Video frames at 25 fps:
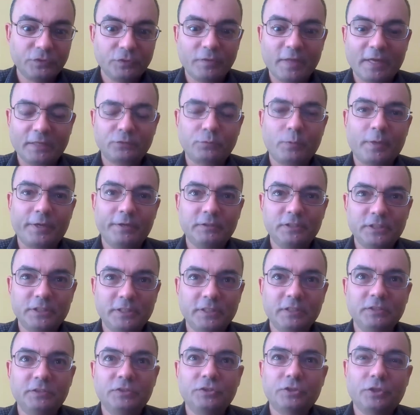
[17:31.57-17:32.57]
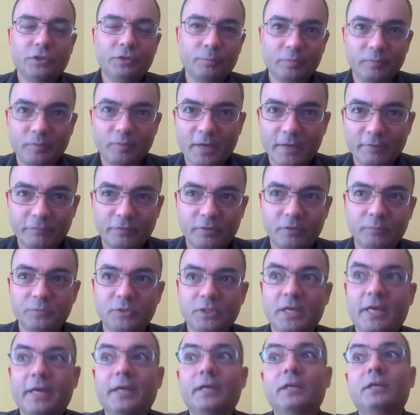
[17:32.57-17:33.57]
So that's why you see certain
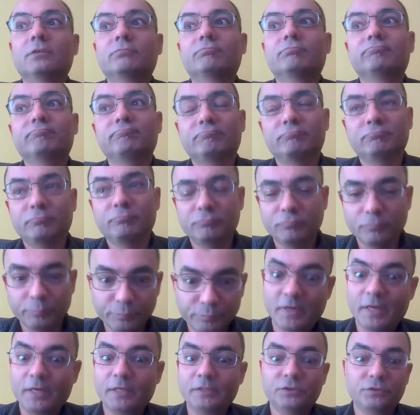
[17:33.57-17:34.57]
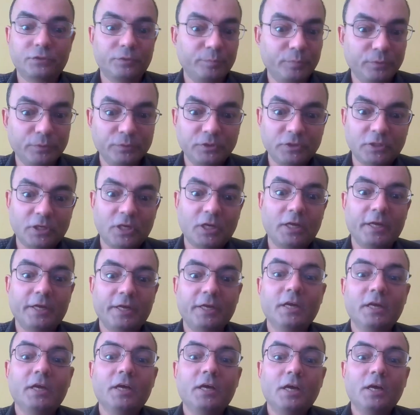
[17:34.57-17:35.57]
platforms like Threads or Bluesky
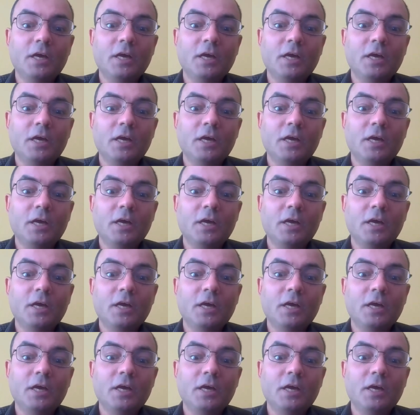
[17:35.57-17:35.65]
